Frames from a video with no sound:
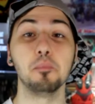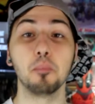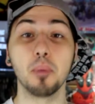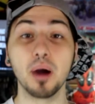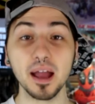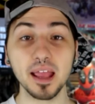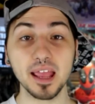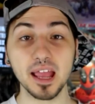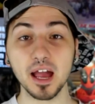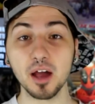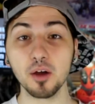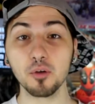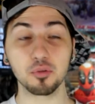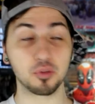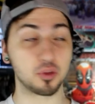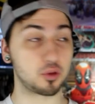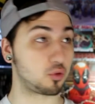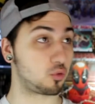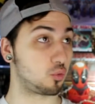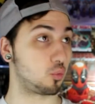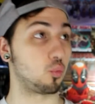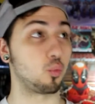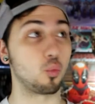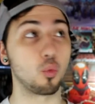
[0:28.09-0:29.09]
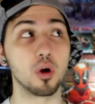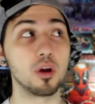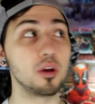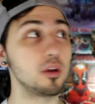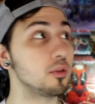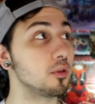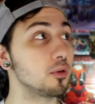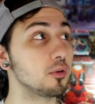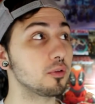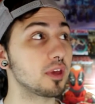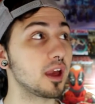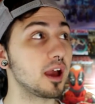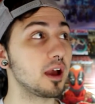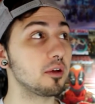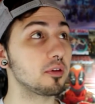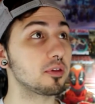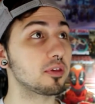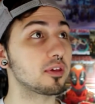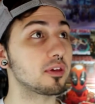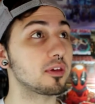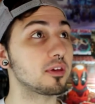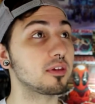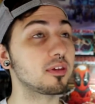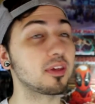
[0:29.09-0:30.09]
my house is one of those
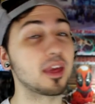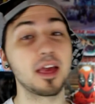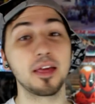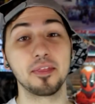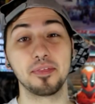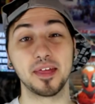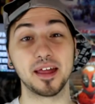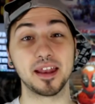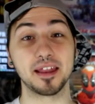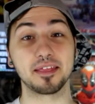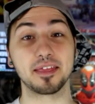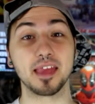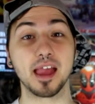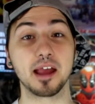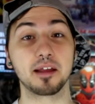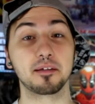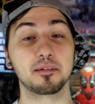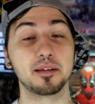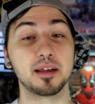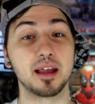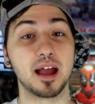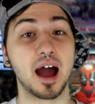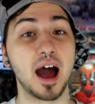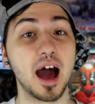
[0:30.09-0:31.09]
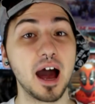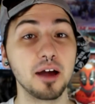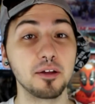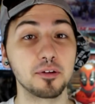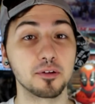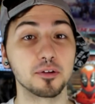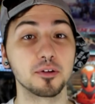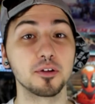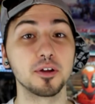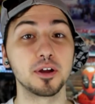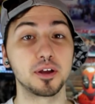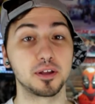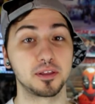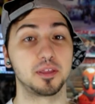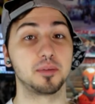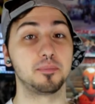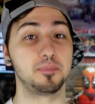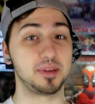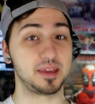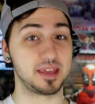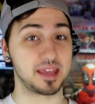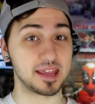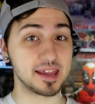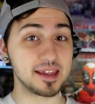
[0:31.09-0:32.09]
houses that it's actually hotter to
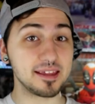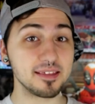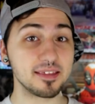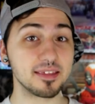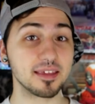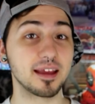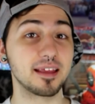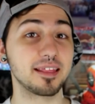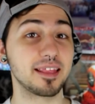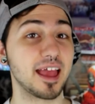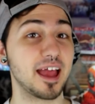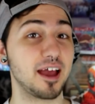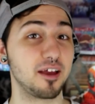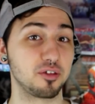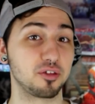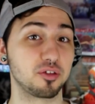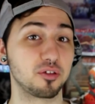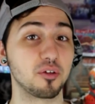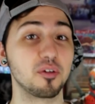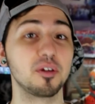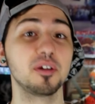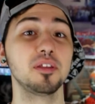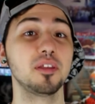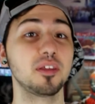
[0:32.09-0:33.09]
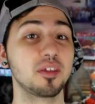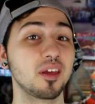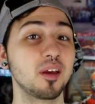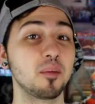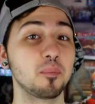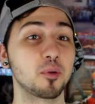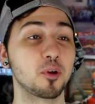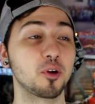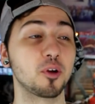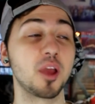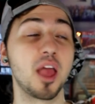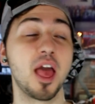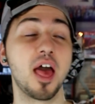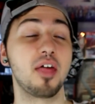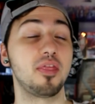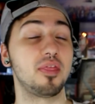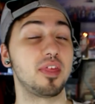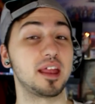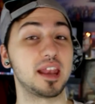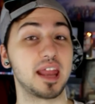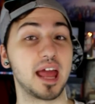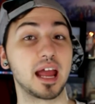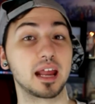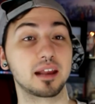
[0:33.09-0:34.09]
be inside the house during the summer
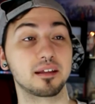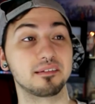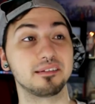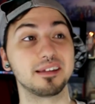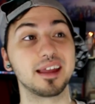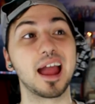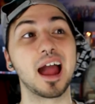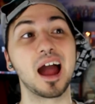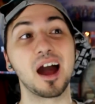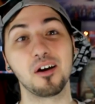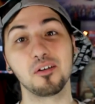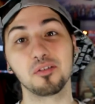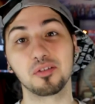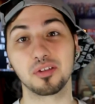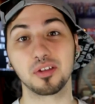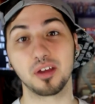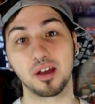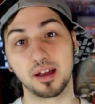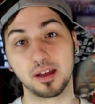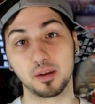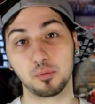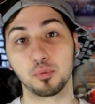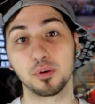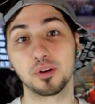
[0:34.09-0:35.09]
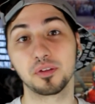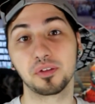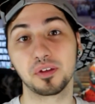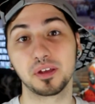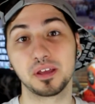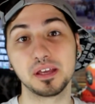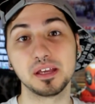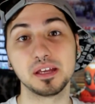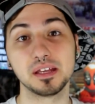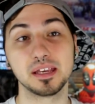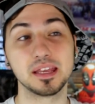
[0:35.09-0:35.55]
than actually outside where the heat